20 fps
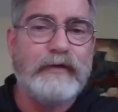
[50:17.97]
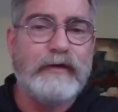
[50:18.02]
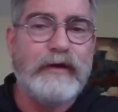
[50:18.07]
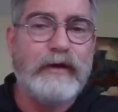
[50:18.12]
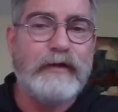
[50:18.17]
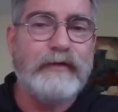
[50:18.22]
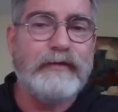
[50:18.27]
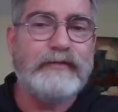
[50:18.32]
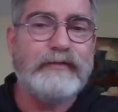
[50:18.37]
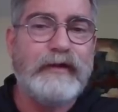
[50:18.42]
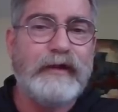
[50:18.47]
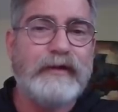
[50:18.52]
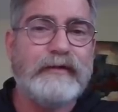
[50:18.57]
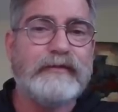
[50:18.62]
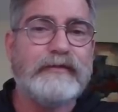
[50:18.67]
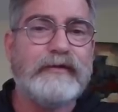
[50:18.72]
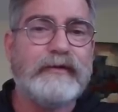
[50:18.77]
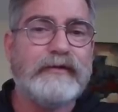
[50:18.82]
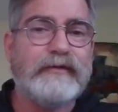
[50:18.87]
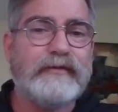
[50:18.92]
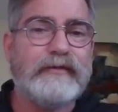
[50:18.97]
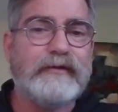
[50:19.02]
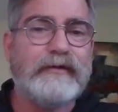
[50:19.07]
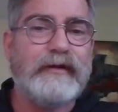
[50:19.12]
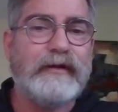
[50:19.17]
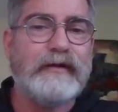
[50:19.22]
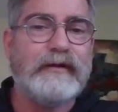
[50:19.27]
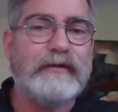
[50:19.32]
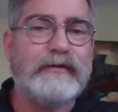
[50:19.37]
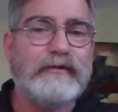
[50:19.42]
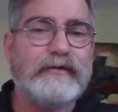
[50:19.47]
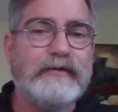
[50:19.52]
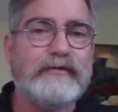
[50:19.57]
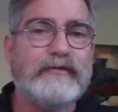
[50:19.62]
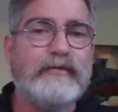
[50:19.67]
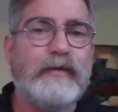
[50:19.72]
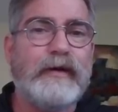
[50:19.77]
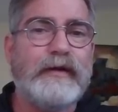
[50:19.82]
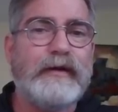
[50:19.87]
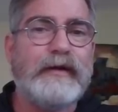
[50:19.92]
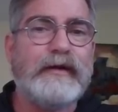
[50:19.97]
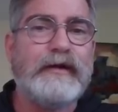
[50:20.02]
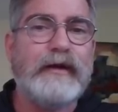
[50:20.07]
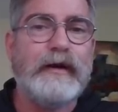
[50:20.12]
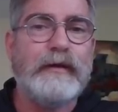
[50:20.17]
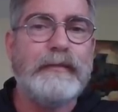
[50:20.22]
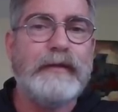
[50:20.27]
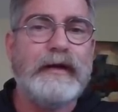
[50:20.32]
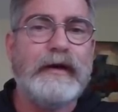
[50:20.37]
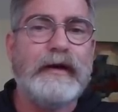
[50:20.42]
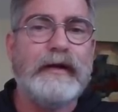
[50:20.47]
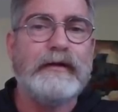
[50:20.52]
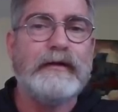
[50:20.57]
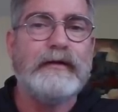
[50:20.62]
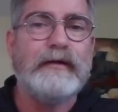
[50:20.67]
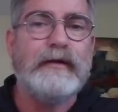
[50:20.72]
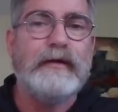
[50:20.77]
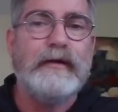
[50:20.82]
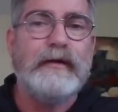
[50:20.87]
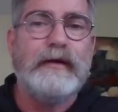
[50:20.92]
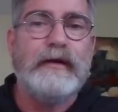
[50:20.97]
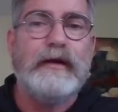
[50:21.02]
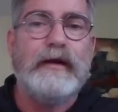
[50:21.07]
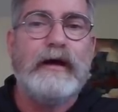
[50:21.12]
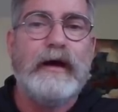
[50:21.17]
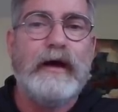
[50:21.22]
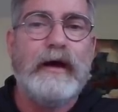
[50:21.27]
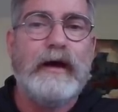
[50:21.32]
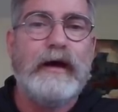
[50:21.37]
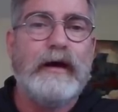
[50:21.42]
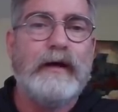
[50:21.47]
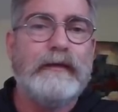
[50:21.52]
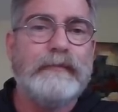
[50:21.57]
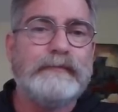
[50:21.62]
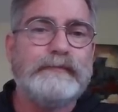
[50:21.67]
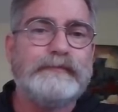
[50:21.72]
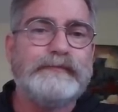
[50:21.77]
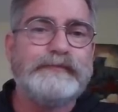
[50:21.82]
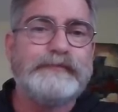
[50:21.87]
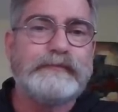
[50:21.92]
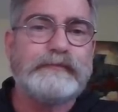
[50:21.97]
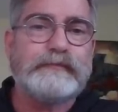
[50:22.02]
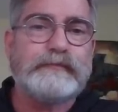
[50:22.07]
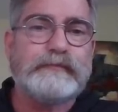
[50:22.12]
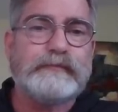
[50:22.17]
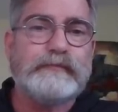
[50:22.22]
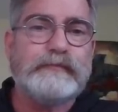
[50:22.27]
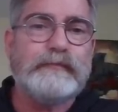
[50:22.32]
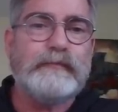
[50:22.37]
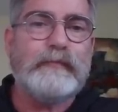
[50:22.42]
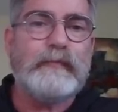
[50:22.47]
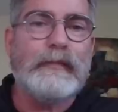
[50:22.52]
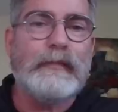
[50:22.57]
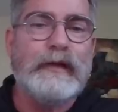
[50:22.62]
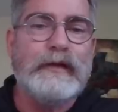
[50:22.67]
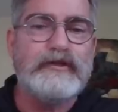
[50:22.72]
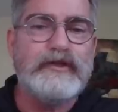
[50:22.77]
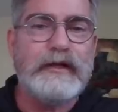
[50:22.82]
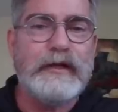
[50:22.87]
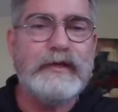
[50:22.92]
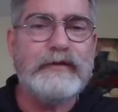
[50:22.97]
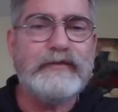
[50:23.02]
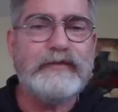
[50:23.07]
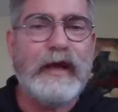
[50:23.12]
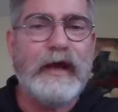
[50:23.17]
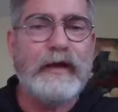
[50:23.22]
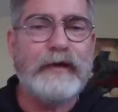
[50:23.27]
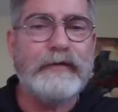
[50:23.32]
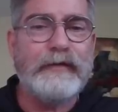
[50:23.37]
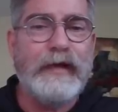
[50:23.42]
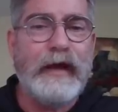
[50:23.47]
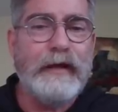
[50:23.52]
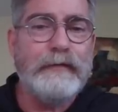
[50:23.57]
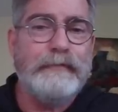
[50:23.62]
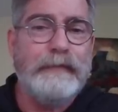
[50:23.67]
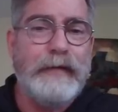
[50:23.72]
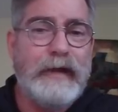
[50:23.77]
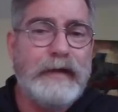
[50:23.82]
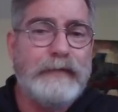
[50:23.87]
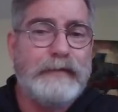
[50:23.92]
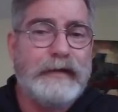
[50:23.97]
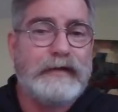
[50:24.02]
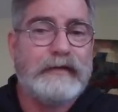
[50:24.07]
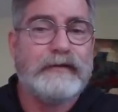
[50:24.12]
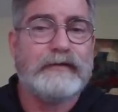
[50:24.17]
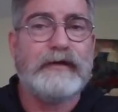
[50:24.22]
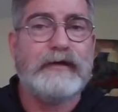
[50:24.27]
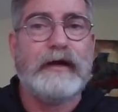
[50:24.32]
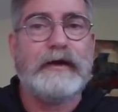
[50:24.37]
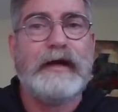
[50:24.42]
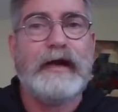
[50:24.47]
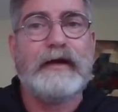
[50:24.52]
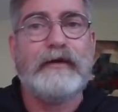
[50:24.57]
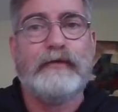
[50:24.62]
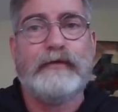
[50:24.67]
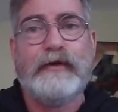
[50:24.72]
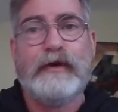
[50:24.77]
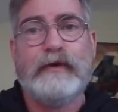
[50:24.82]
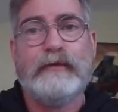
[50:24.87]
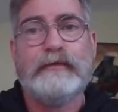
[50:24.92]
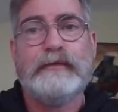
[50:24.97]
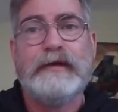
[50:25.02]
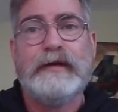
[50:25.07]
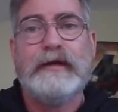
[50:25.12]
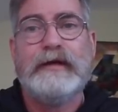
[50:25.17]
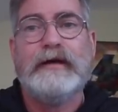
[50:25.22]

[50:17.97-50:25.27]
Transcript: You know, this thing's just, it's just the way they come in. Um, County, that may be Kentucky, I don't know.